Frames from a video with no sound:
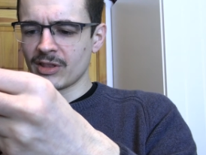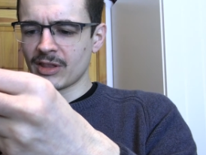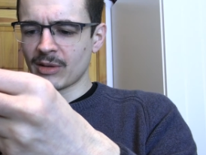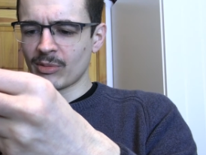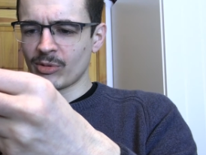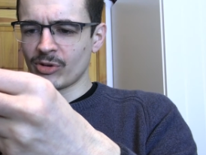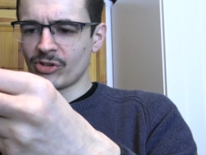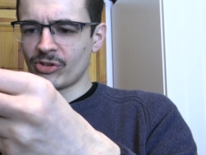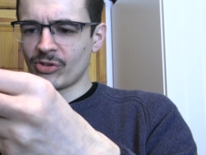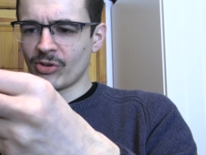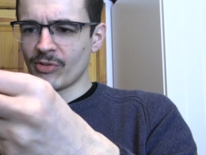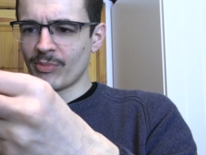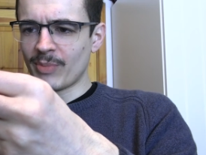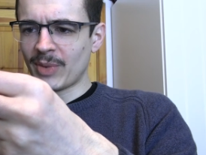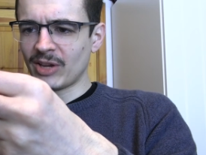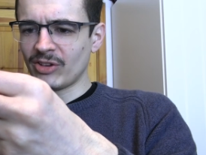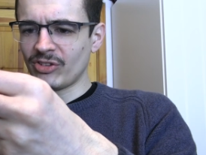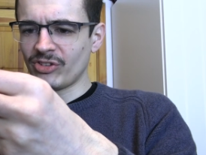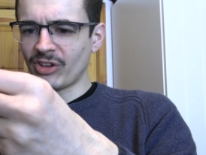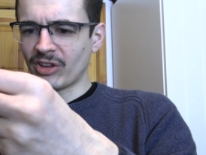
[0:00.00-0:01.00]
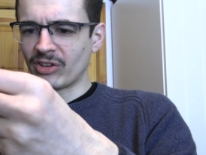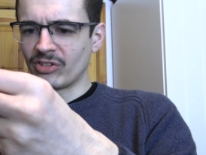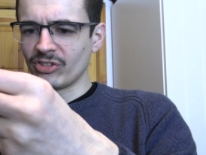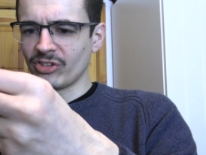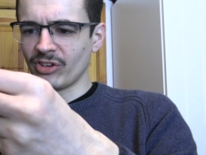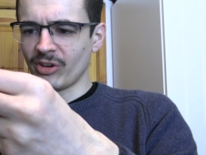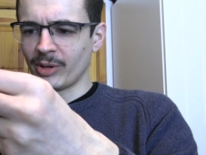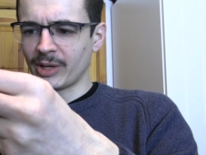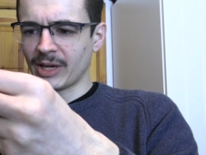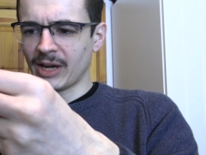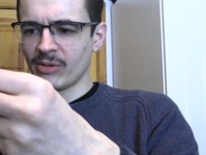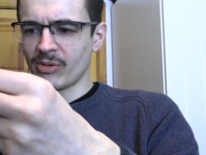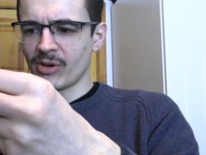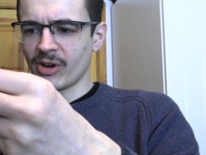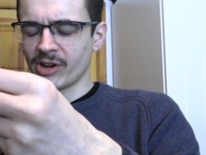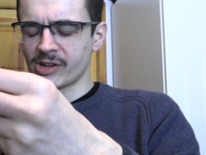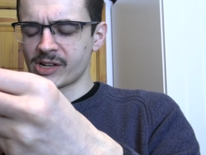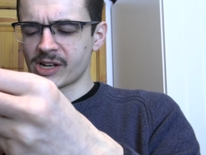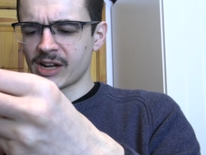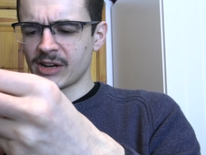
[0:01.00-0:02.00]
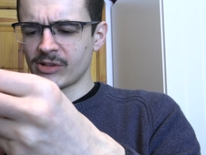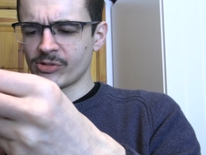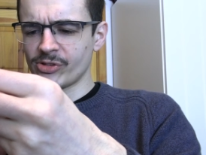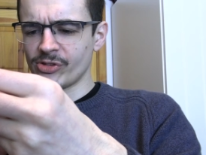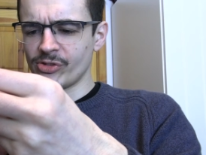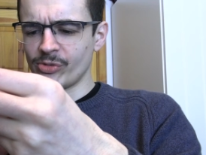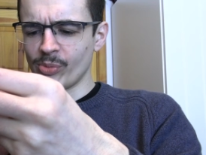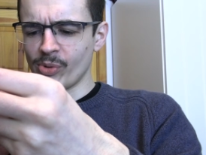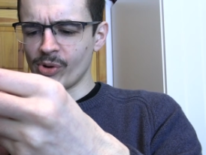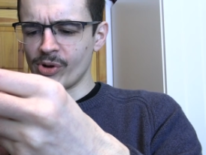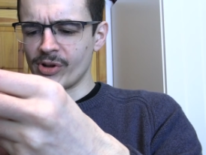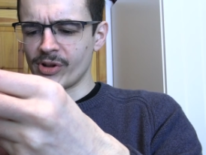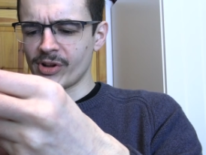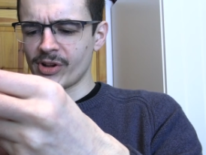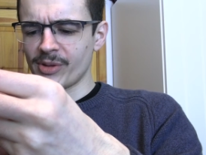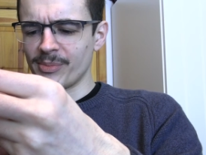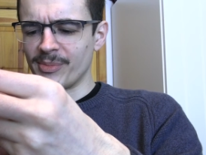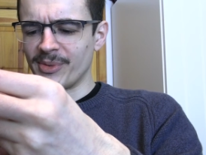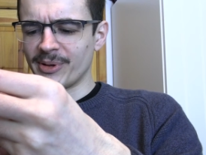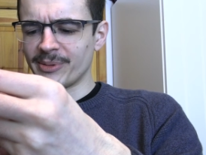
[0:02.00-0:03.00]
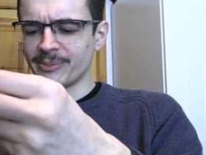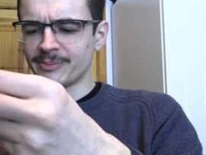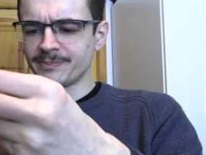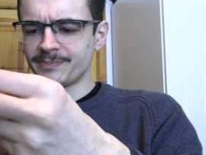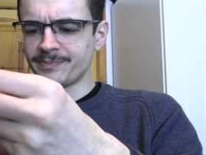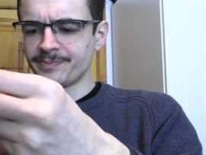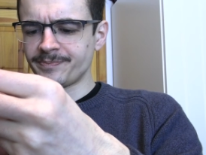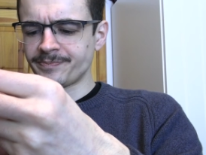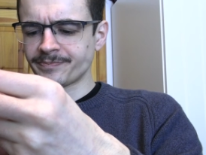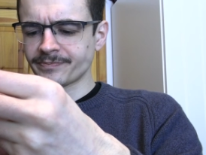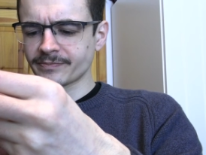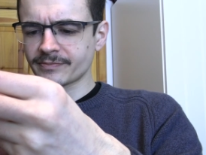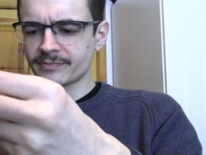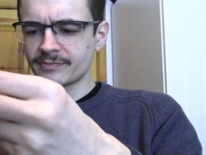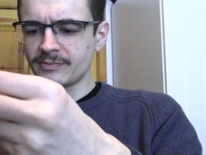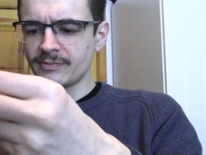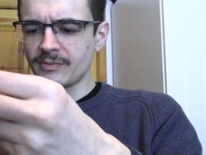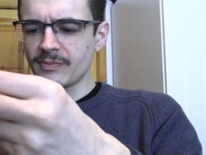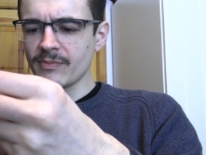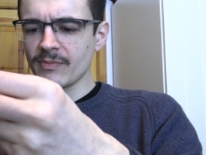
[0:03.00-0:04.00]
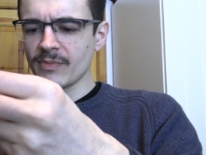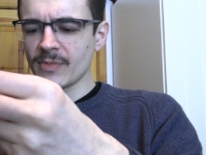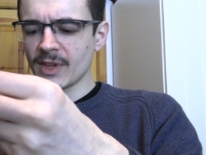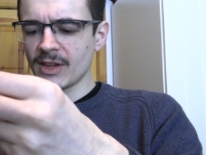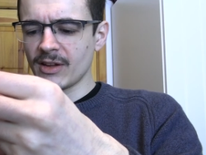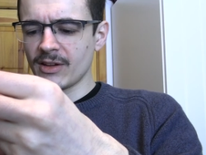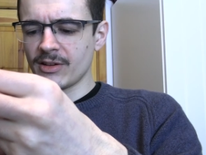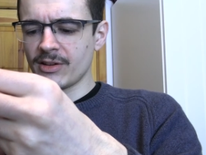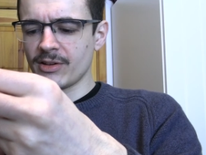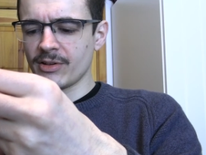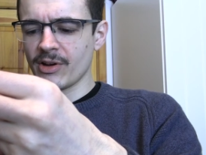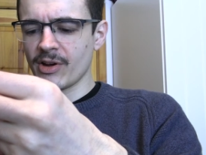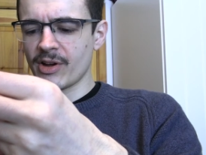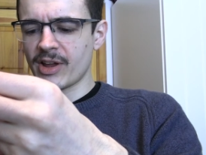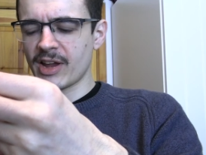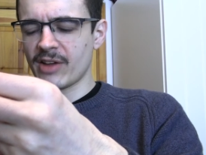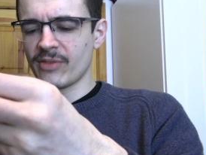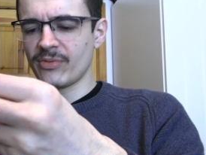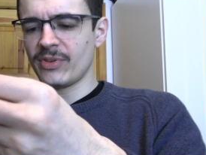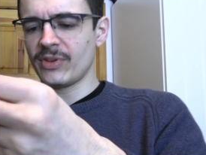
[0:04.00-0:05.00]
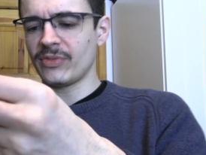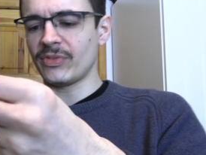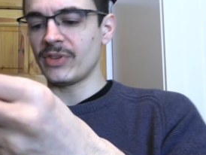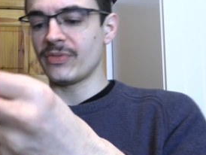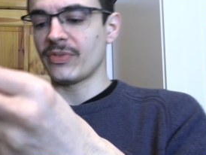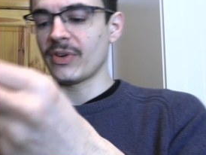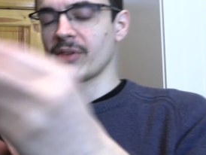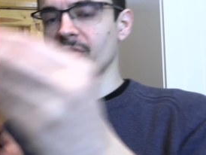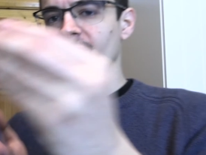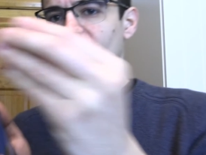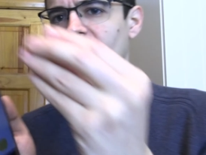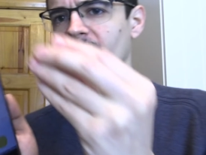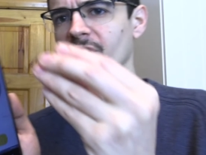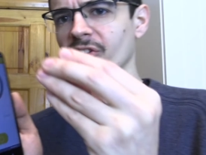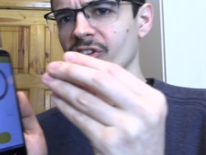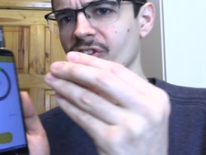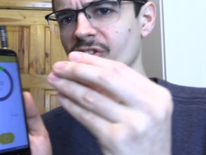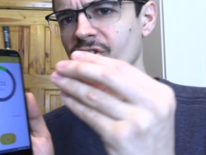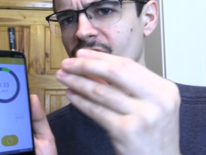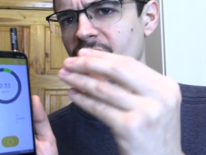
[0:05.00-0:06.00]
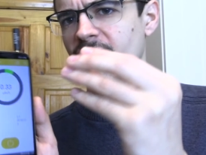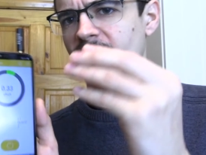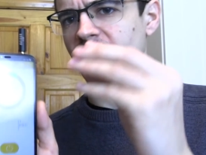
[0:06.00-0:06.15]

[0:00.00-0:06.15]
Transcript: That would sort of make sense knowing how Geiger counters work, but okay, at fifty-five seconds it just